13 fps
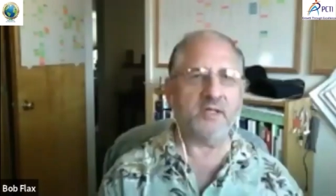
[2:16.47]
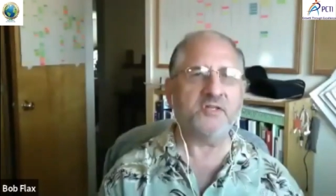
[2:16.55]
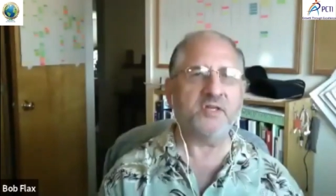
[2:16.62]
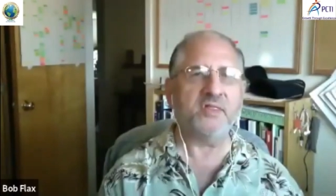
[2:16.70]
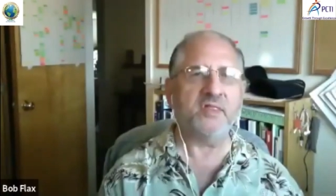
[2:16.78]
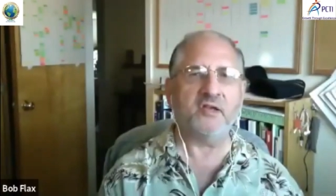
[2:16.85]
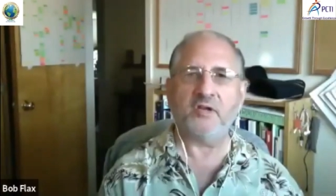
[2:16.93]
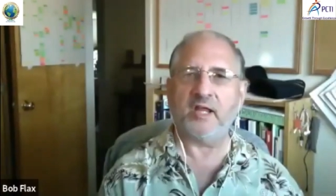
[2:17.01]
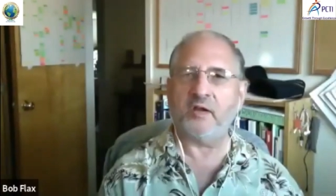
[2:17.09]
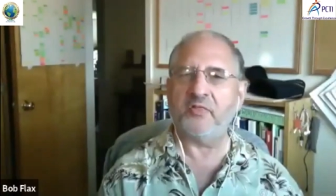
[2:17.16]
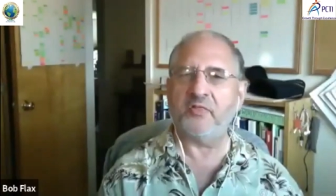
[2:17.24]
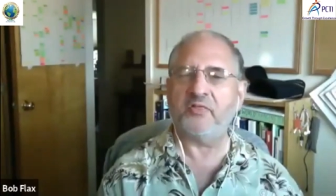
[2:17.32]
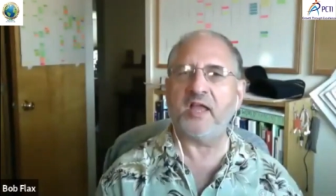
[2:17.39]
in there now,
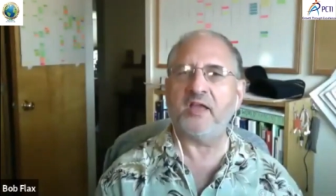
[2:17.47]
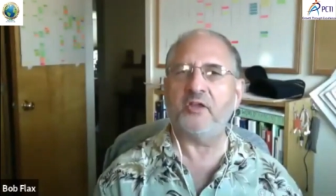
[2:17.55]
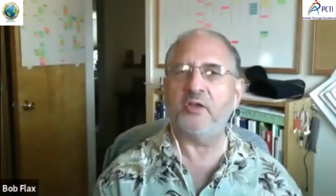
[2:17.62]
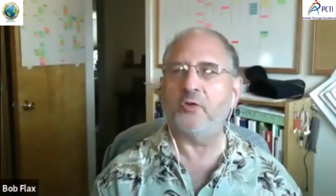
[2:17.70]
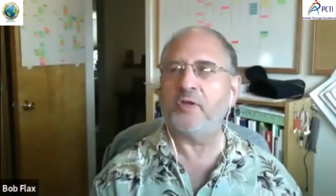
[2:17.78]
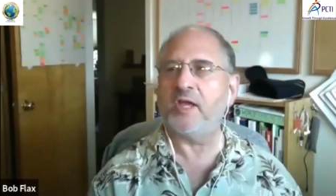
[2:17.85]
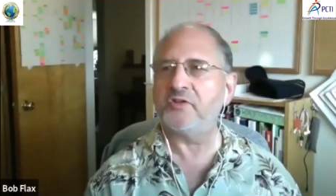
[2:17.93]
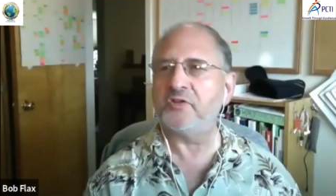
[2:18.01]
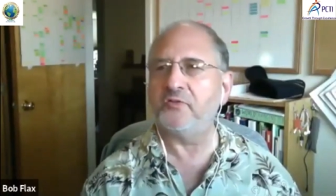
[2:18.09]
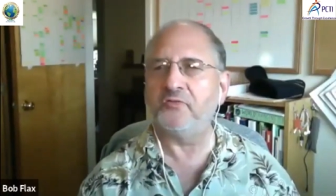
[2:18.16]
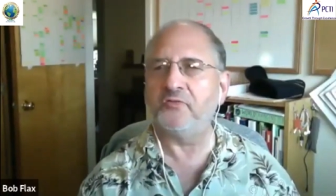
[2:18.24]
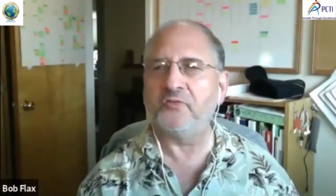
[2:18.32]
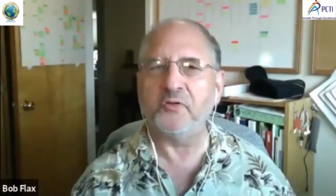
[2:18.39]
and thank you. Yes,
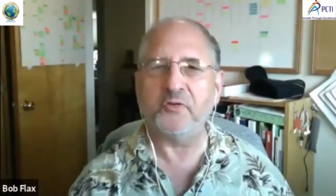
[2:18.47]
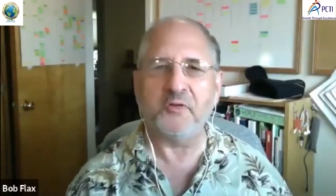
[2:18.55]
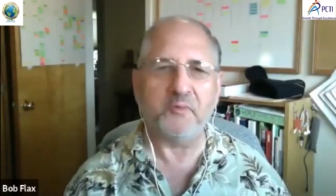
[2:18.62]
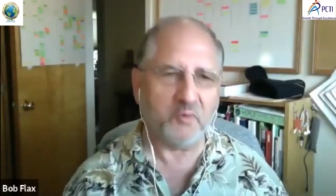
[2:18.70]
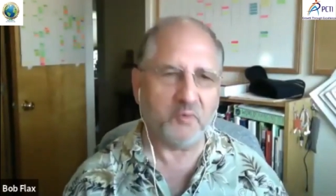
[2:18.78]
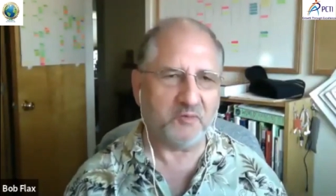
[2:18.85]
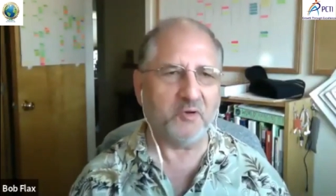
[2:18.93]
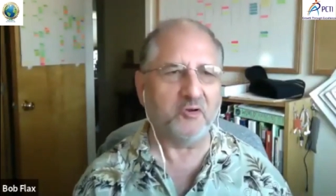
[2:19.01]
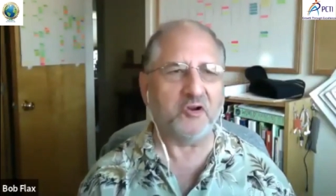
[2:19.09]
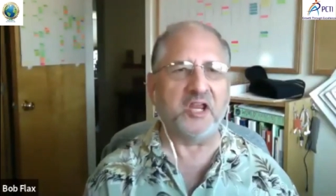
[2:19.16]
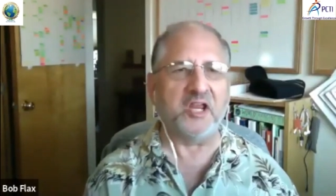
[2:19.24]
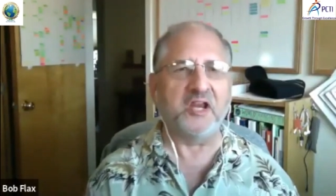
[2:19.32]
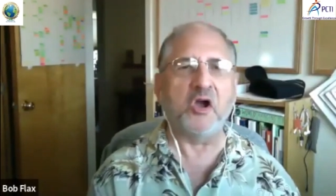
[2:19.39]
you've you, you we, are
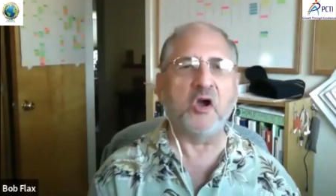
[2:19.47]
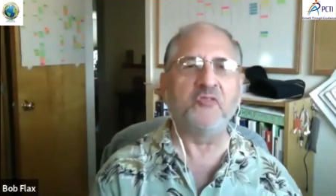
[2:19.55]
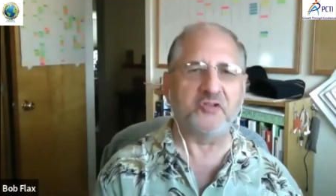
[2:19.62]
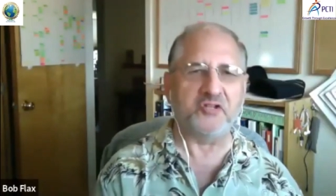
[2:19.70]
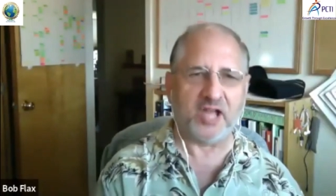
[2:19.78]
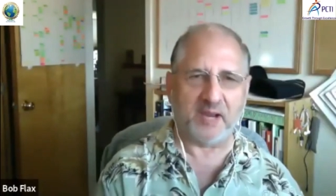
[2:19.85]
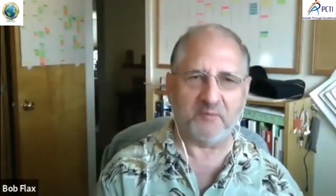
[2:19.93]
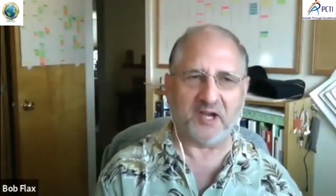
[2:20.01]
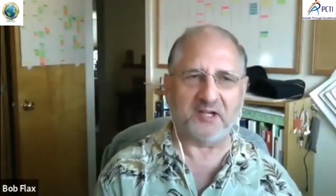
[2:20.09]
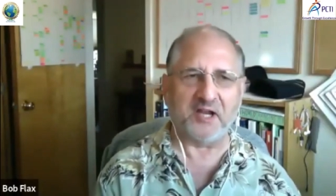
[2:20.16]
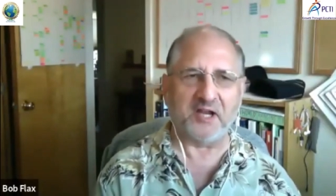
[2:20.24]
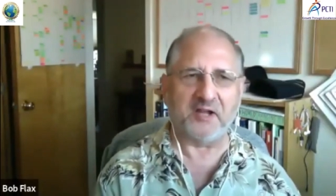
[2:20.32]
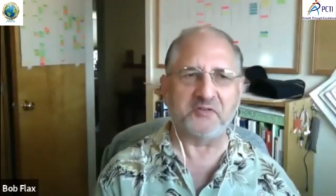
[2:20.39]
in overtime right it.
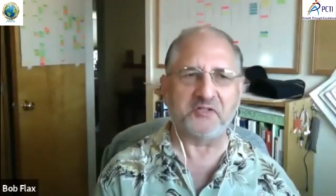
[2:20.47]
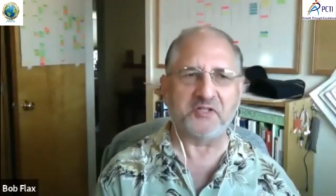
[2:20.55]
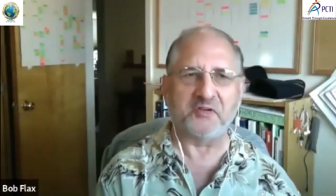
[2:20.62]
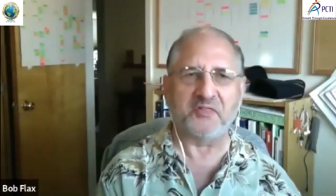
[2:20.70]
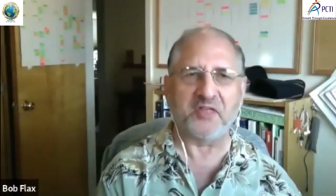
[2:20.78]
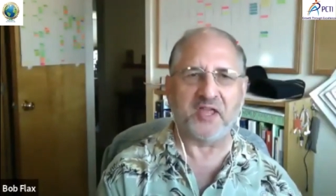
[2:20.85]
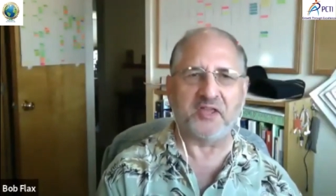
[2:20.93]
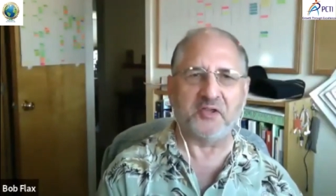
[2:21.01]
now, so thank you.